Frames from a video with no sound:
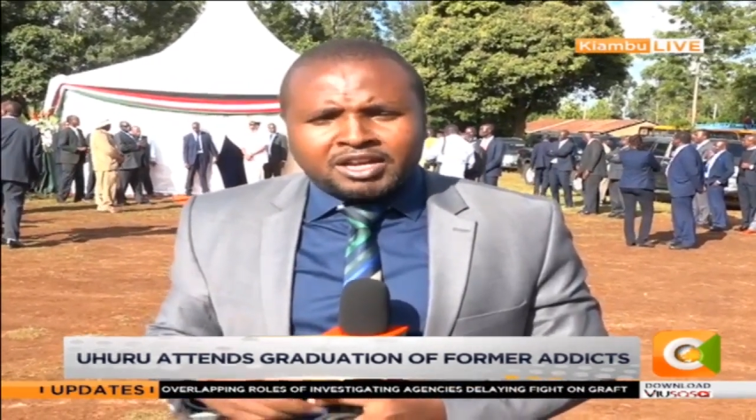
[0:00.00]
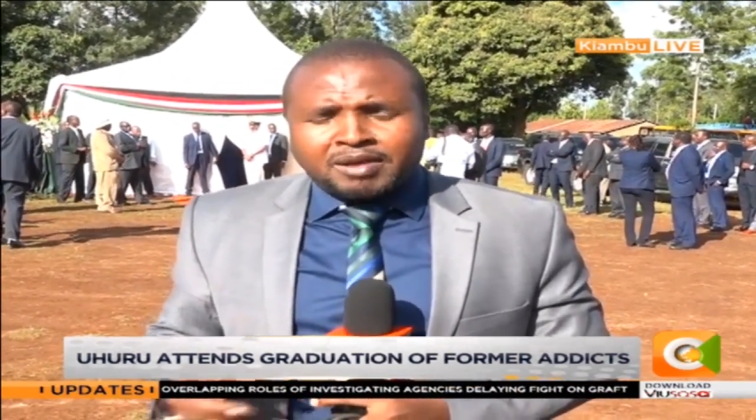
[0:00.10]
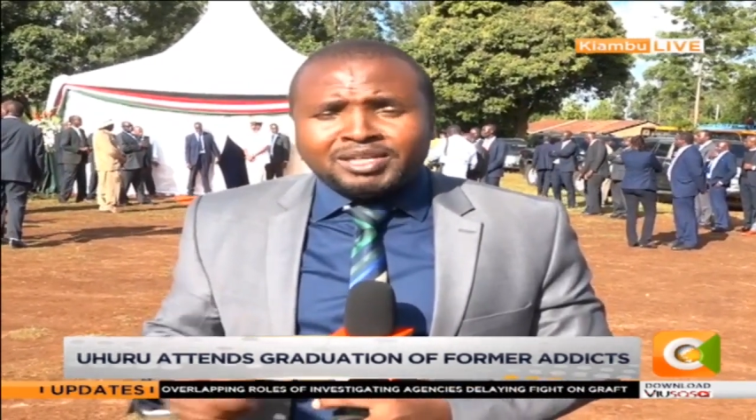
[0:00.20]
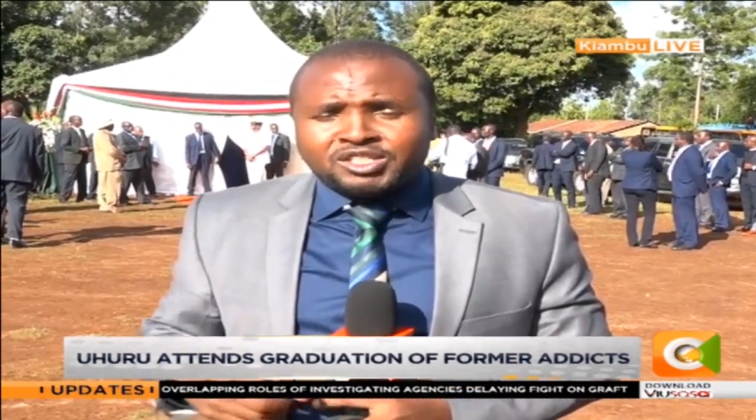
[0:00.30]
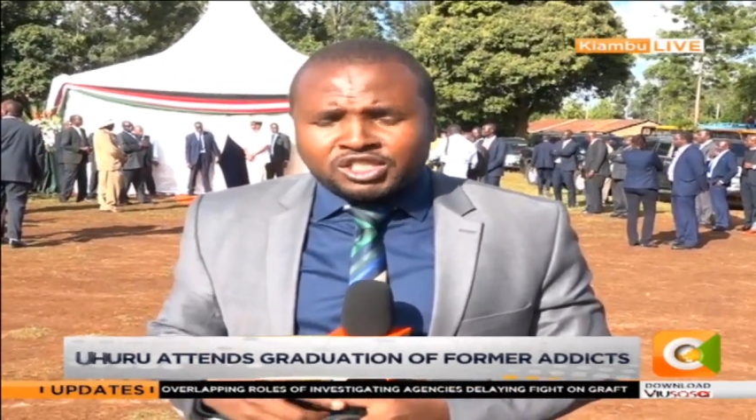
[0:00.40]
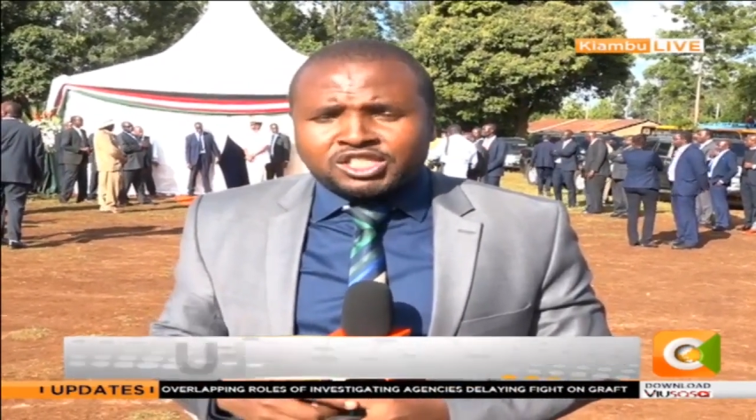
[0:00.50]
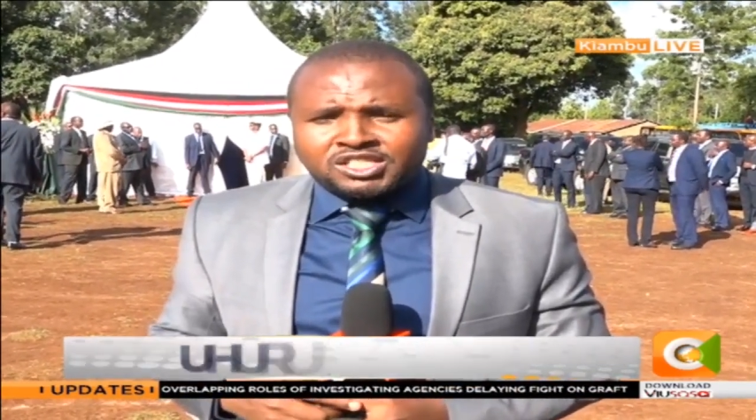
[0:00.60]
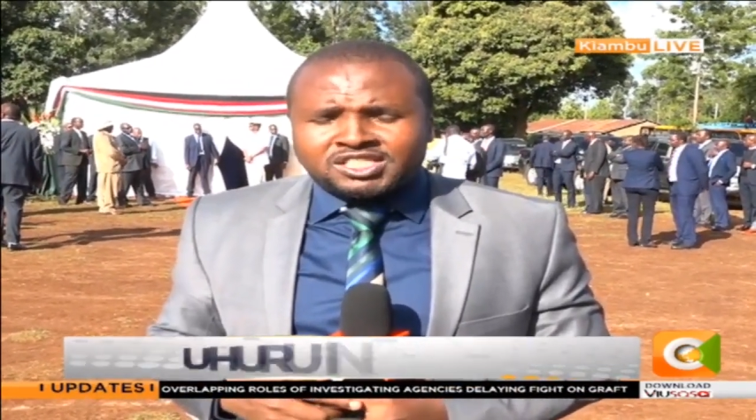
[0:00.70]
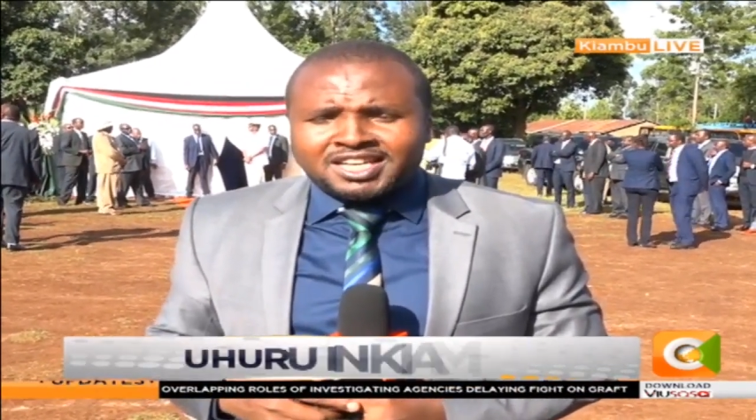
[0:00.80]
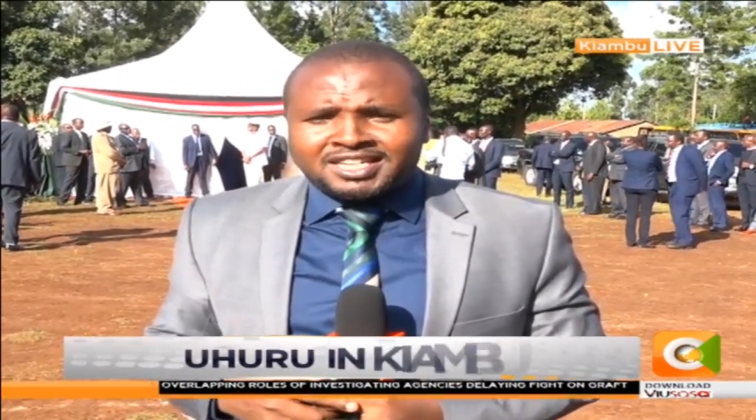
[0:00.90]

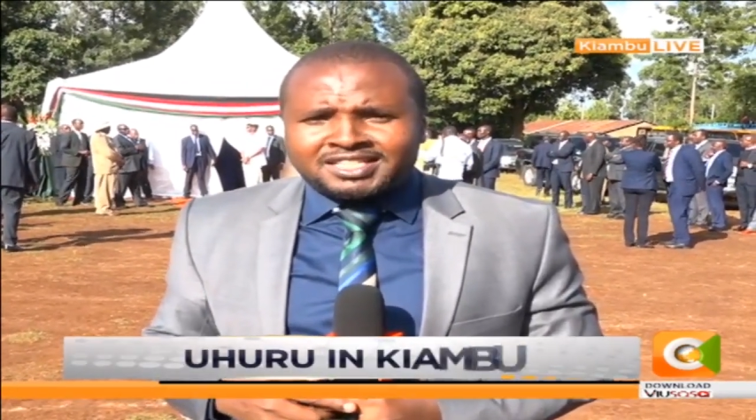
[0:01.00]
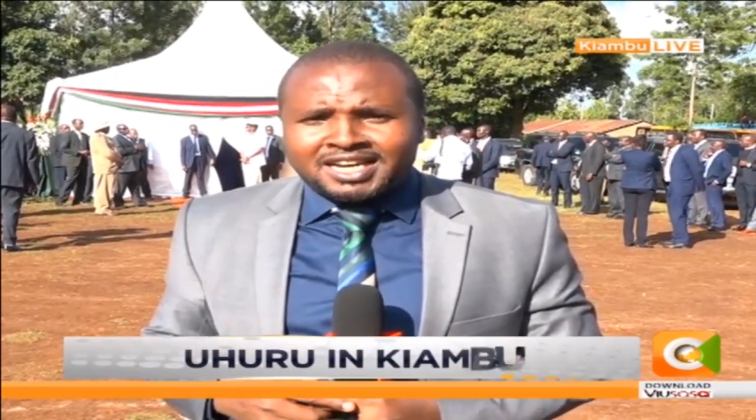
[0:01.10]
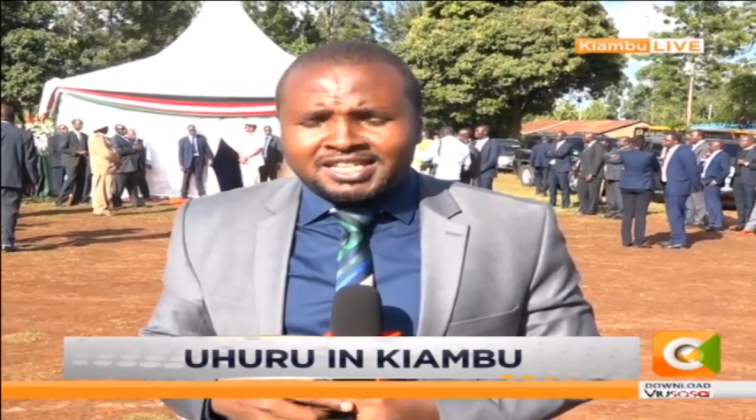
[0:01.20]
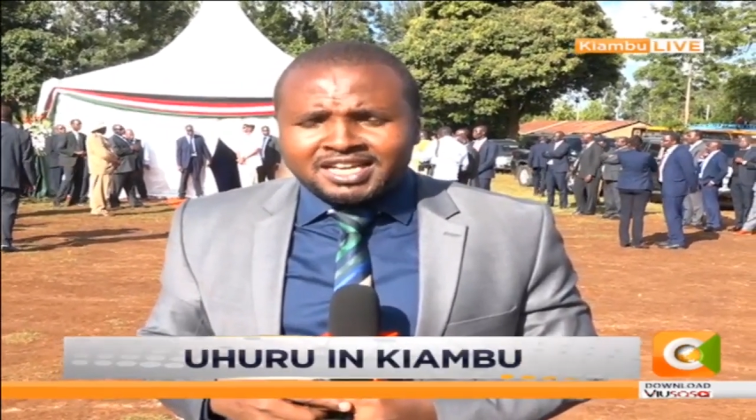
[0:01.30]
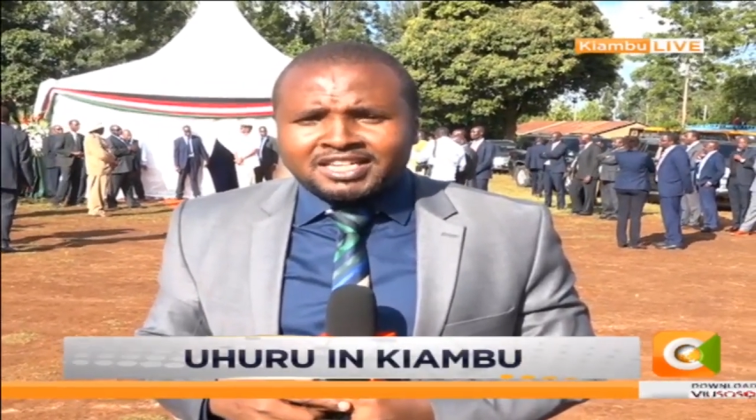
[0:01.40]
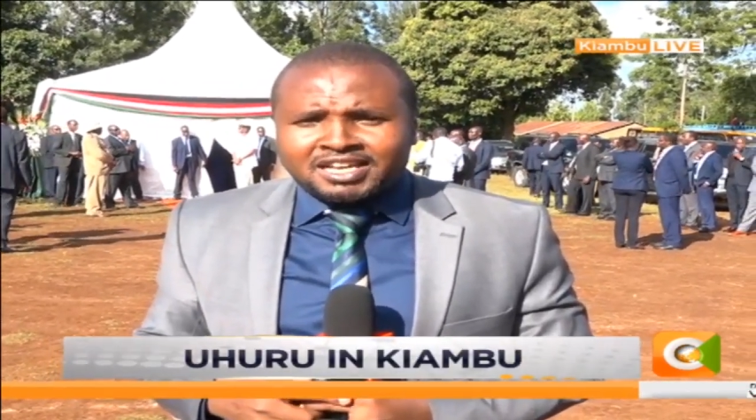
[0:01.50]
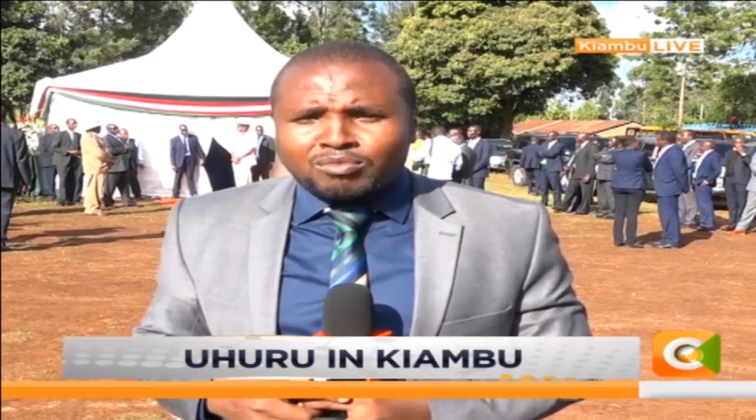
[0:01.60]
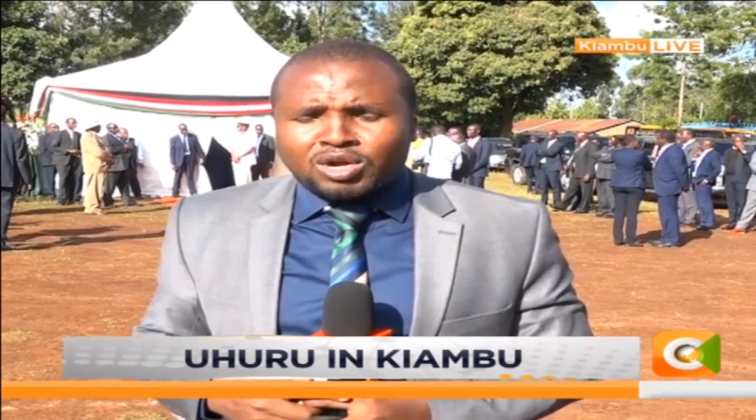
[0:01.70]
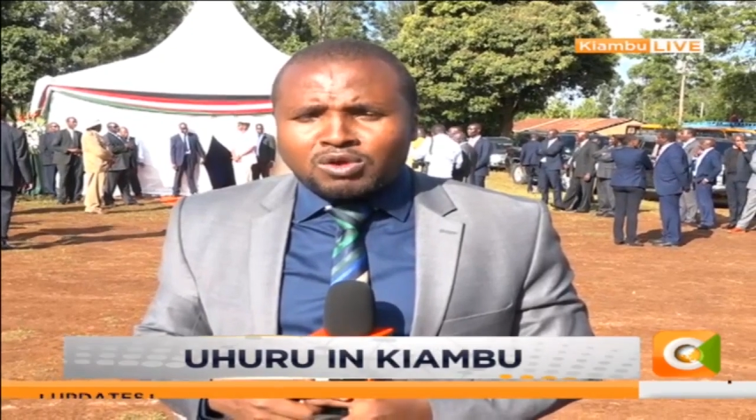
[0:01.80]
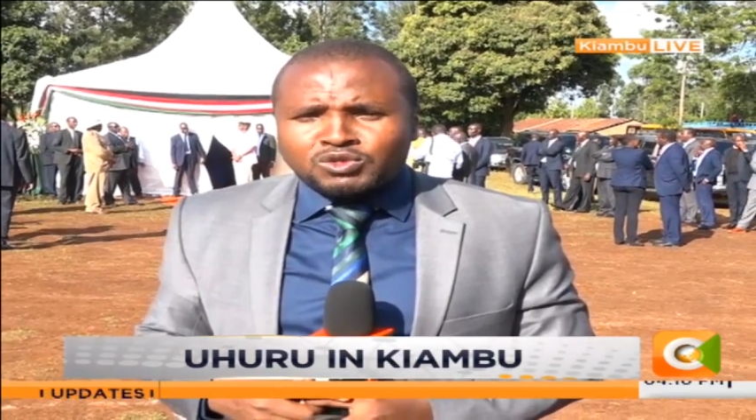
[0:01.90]
Rehabilitation Center here in
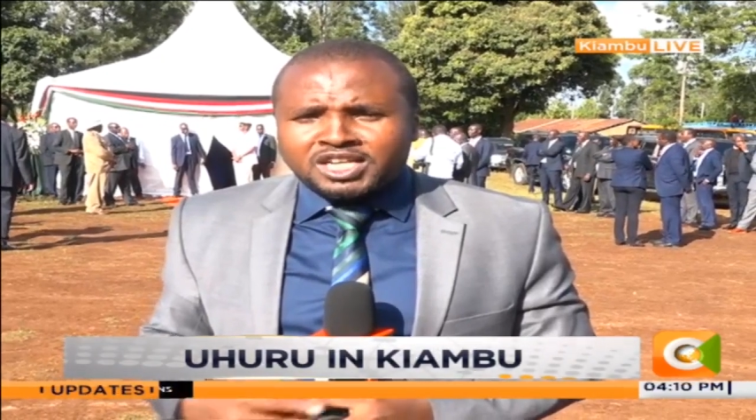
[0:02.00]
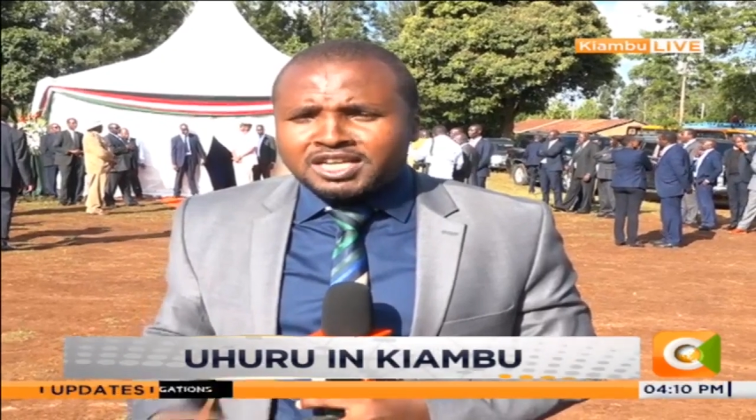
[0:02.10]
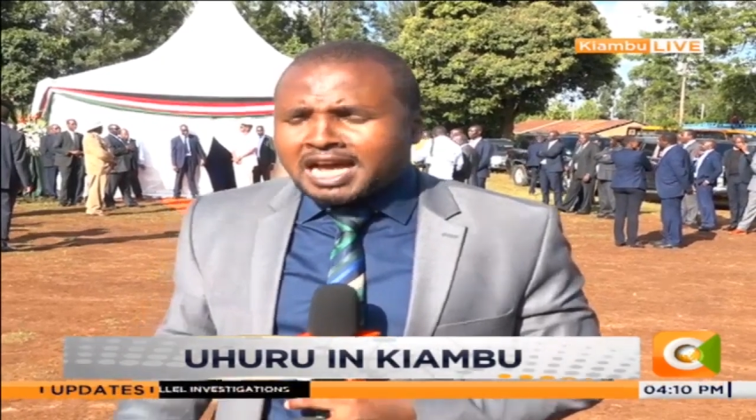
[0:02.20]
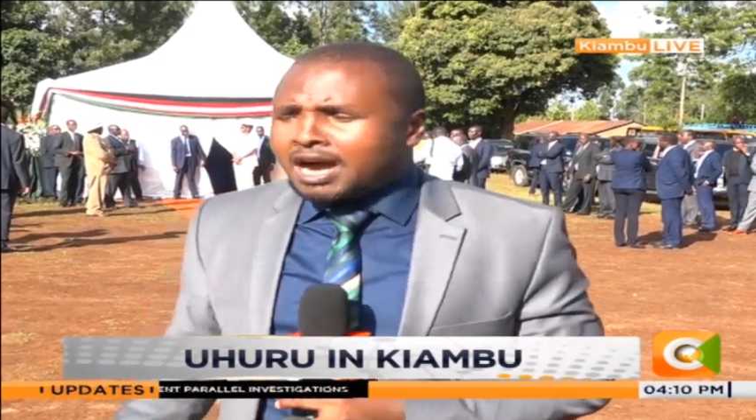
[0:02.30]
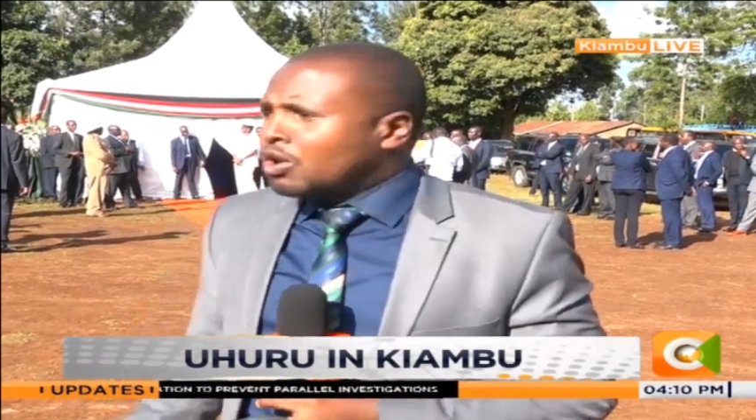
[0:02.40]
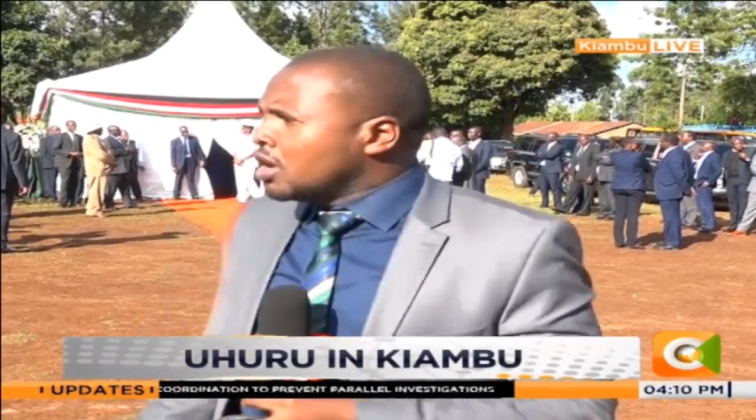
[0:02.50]
Kiambu County. And now